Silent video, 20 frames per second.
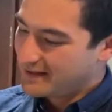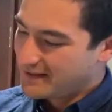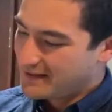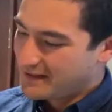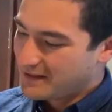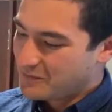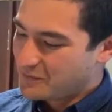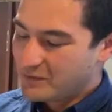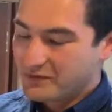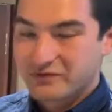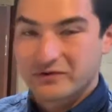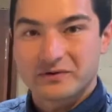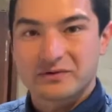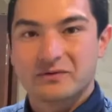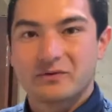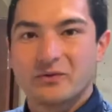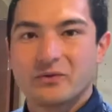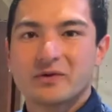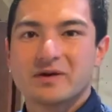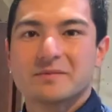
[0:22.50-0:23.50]
We've got an
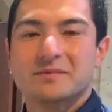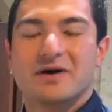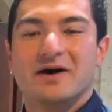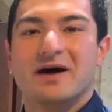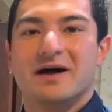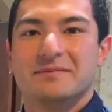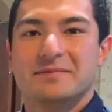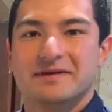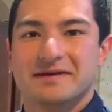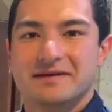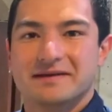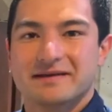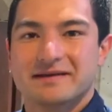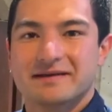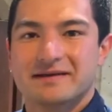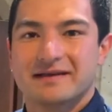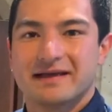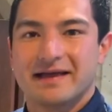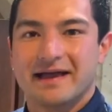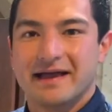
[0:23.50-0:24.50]
organ pipe here,
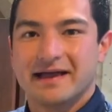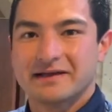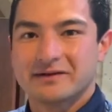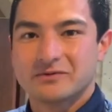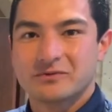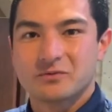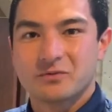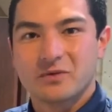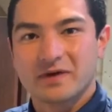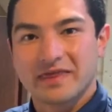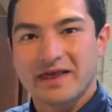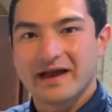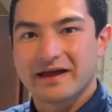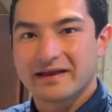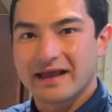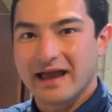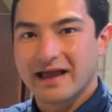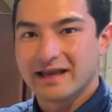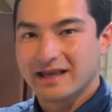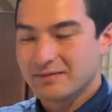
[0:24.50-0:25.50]
and without
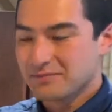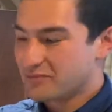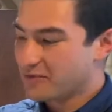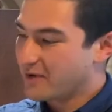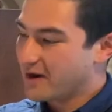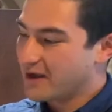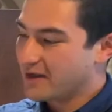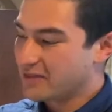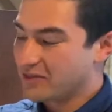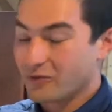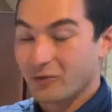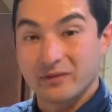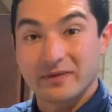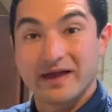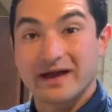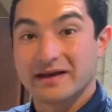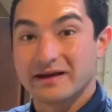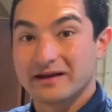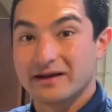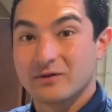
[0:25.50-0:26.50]
any breath or
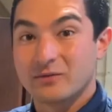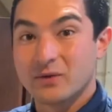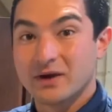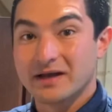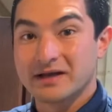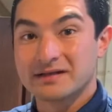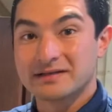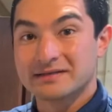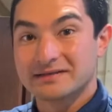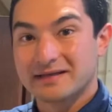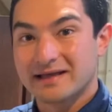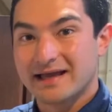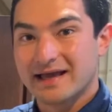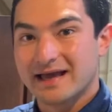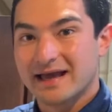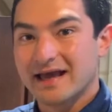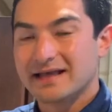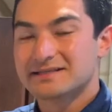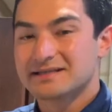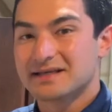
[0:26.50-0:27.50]
without any wind,
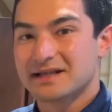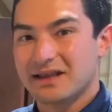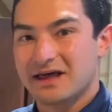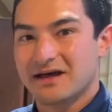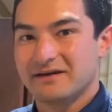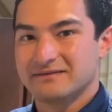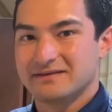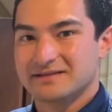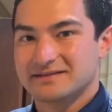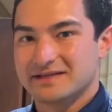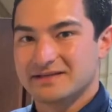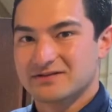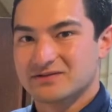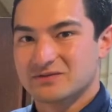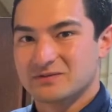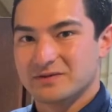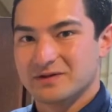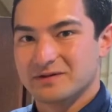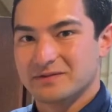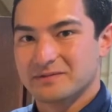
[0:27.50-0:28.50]
it's a lifeless
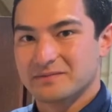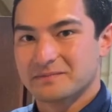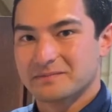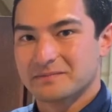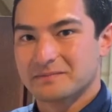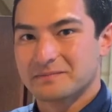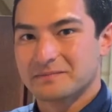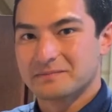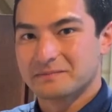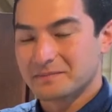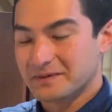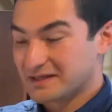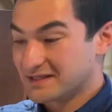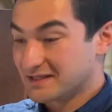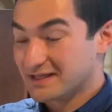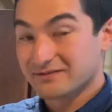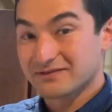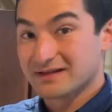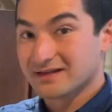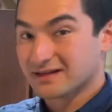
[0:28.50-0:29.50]
instrument. But
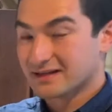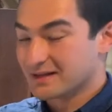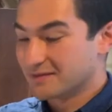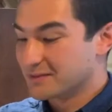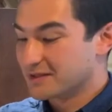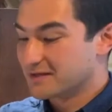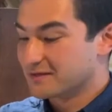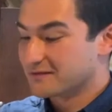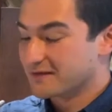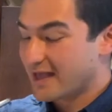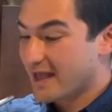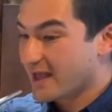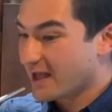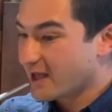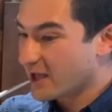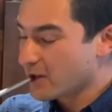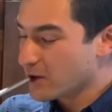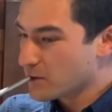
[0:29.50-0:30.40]
give it a little bit of air,